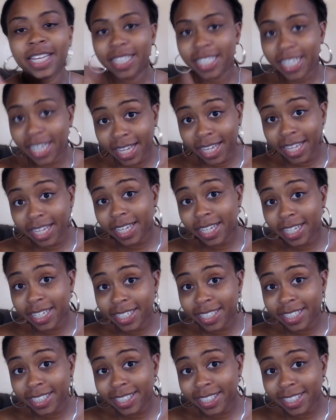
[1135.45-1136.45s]

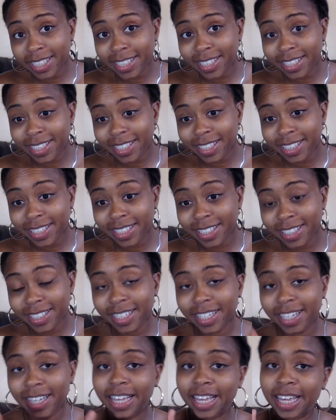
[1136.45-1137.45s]
does.
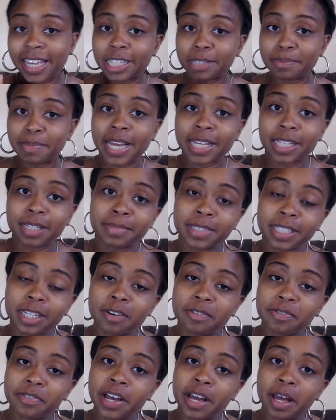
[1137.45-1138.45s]
And he's backed
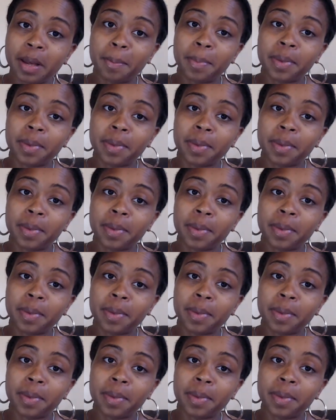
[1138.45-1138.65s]
himself up.